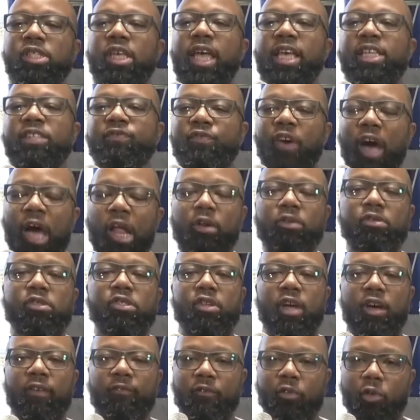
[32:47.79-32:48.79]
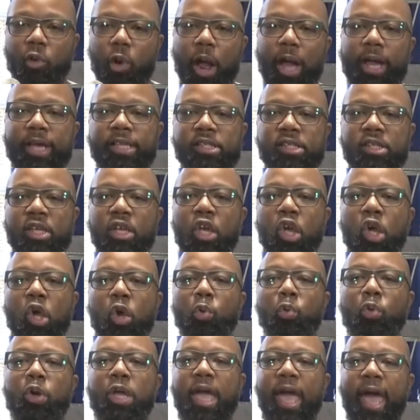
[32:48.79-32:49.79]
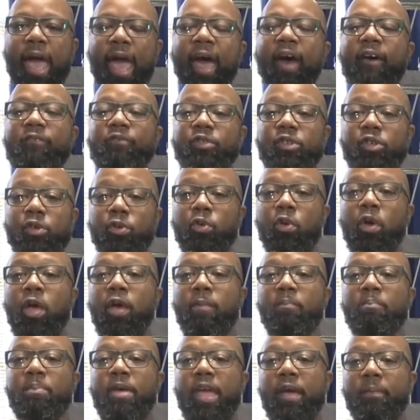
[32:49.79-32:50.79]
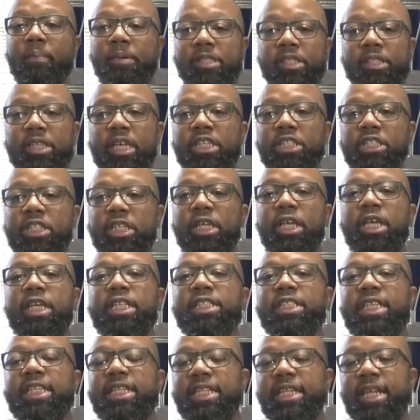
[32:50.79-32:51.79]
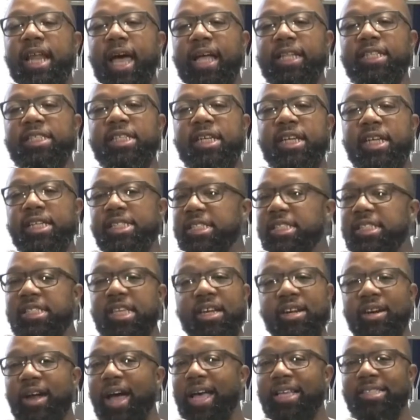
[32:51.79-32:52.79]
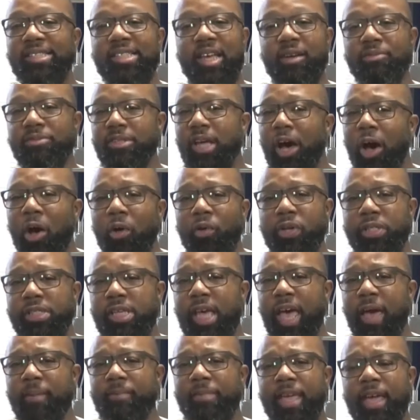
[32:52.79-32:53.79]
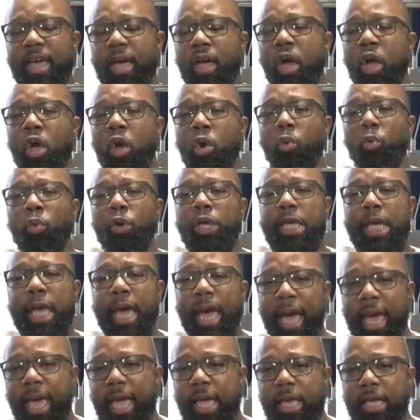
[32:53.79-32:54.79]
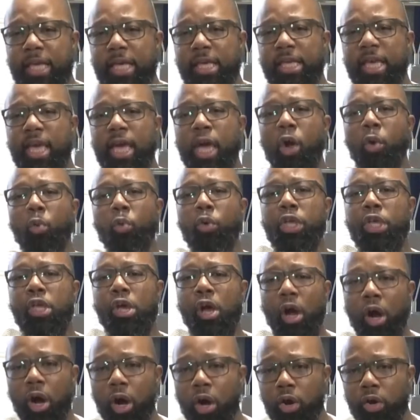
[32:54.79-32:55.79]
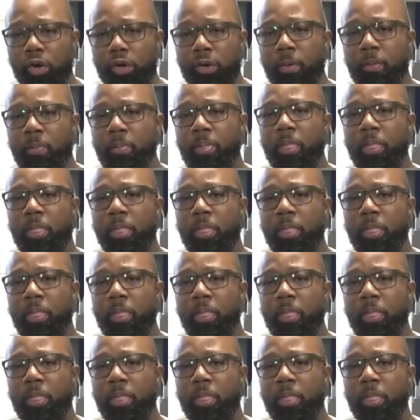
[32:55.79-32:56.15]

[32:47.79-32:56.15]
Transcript: As followers of Christ, we have to be in position to not to consider ourselves all the time. Yeah, we ache. Yeah, we hurt.